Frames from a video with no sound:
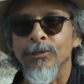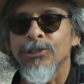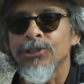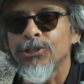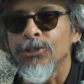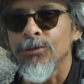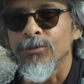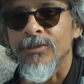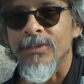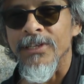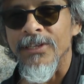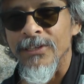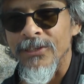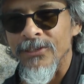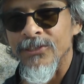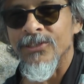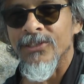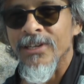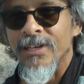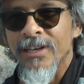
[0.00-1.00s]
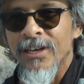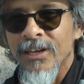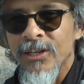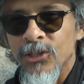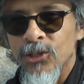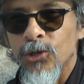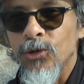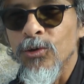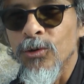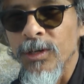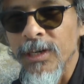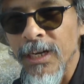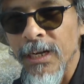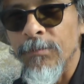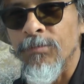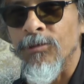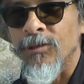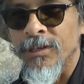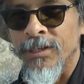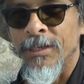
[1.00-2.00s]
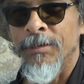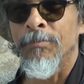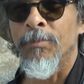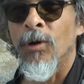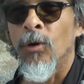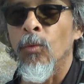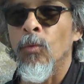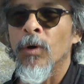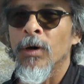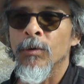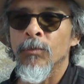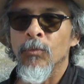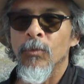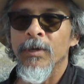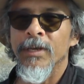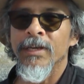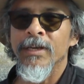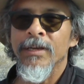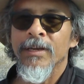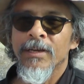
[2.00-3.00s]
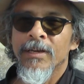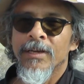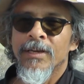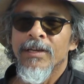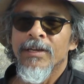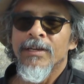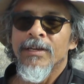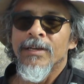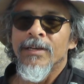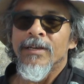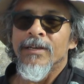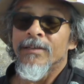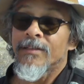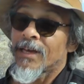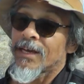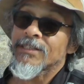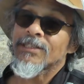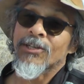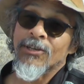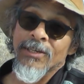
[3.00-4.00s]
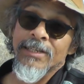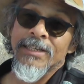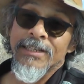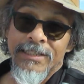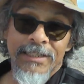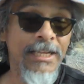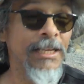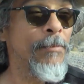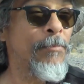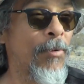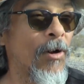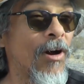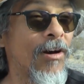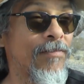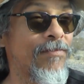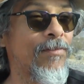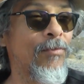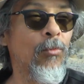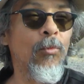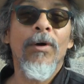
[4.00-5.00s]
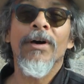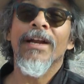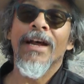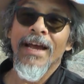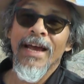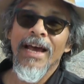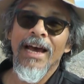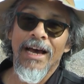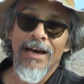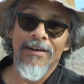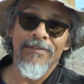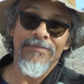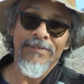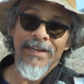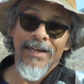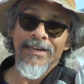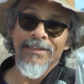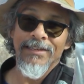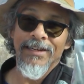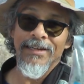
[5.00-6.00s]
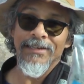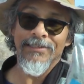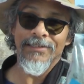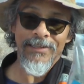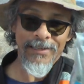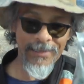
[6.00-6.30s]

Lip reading: shoot these too liberally, but that's going to tip off what I have now, doesn't